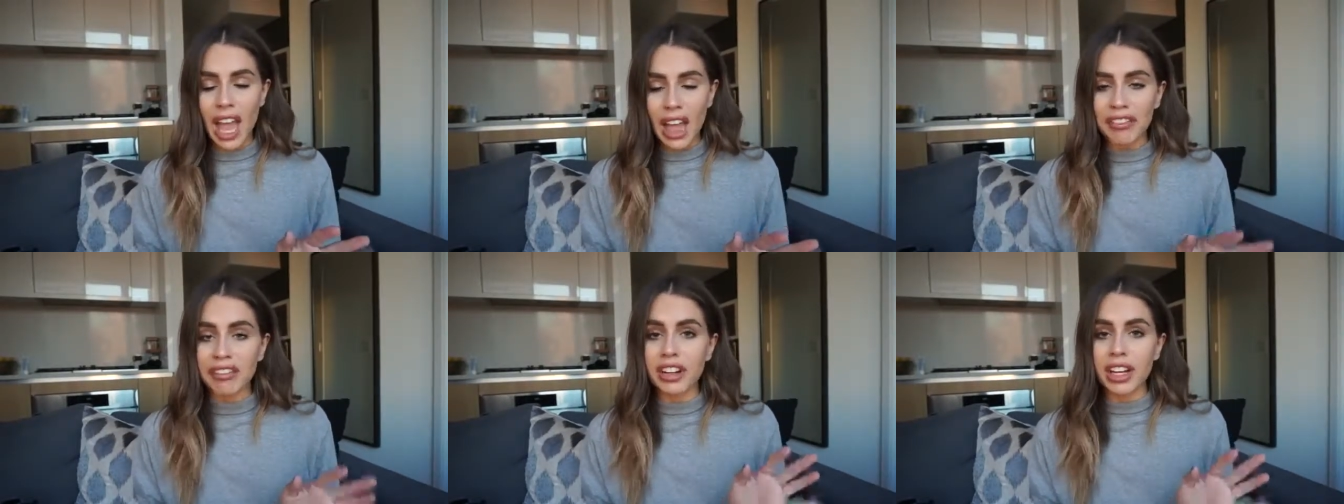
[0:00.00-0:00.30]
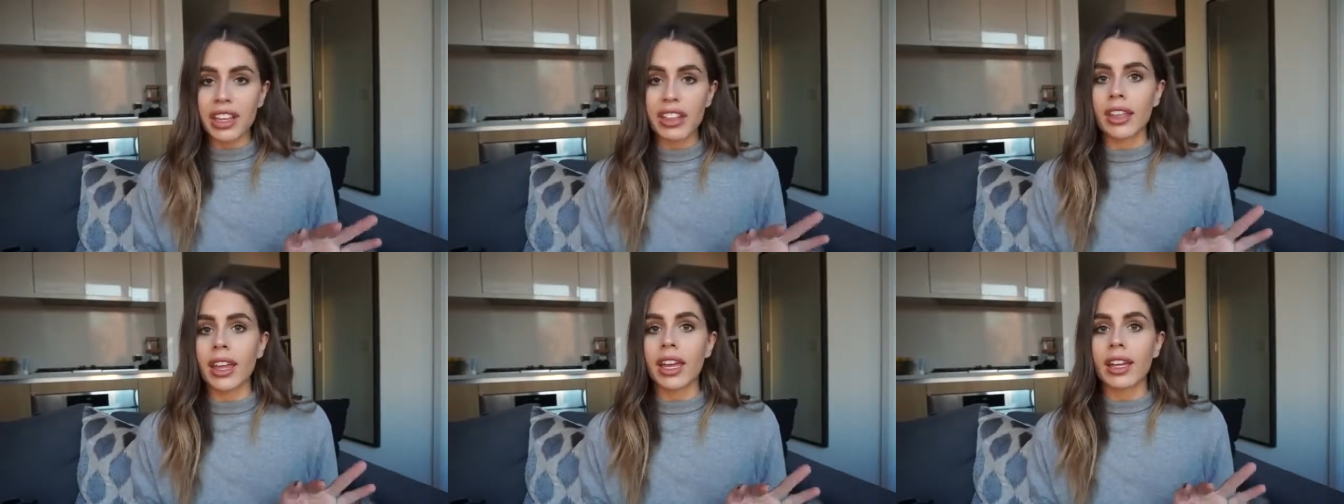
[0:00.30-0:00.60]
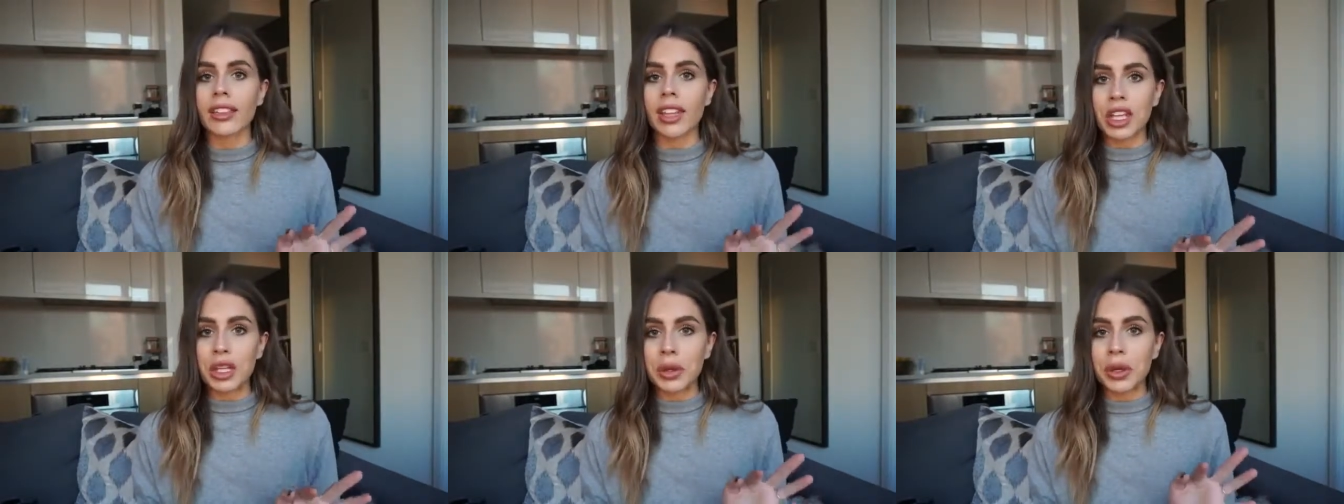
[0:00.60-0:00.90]

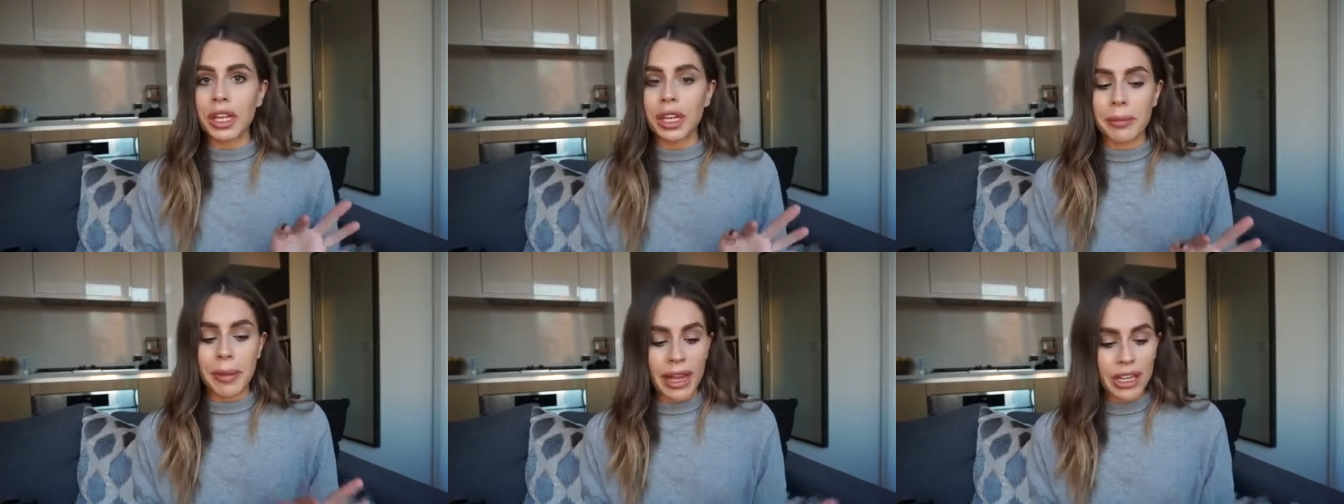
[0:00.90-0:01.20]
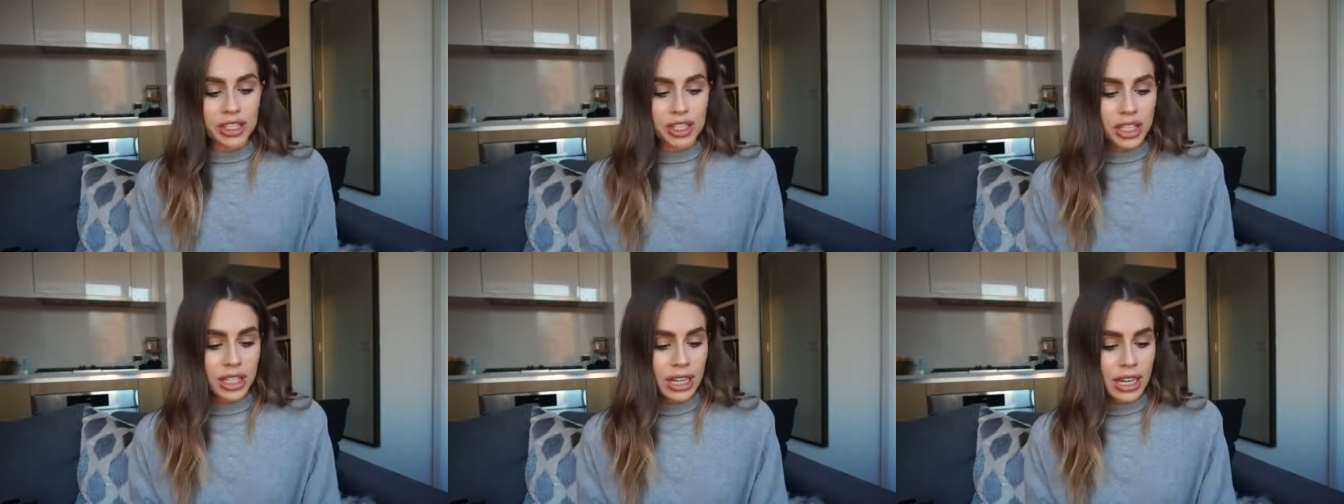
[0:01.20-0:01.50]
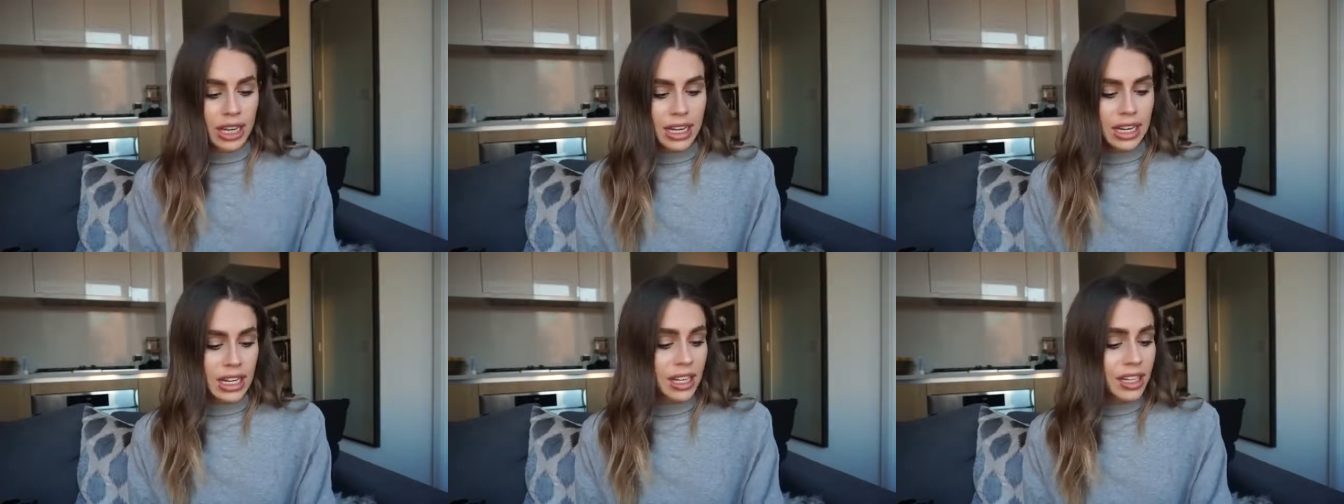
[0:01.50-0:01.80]
everything that you can imagine.
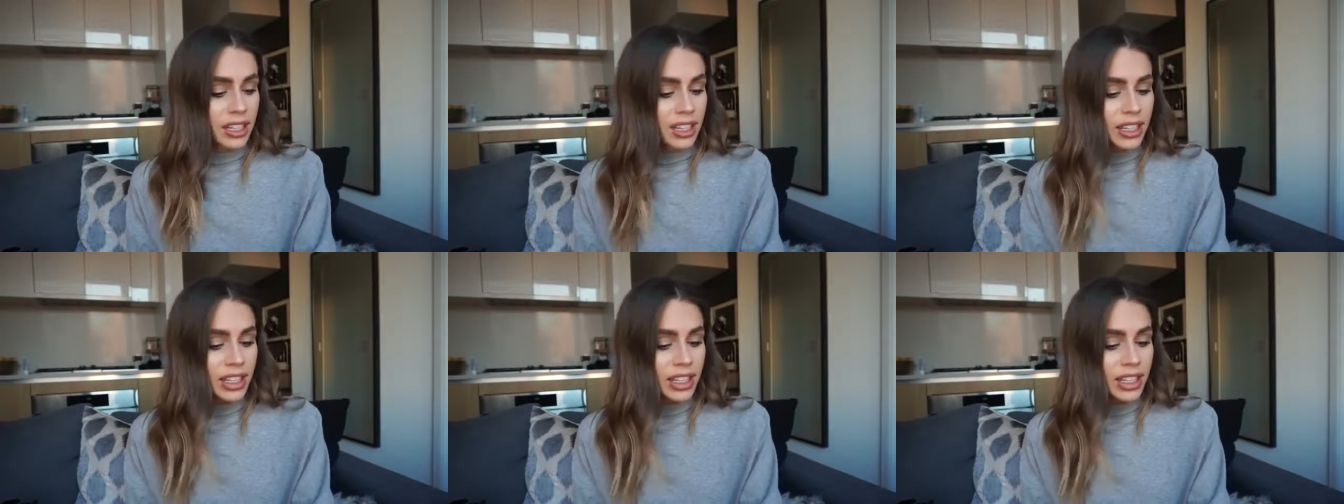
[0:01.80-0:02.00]
And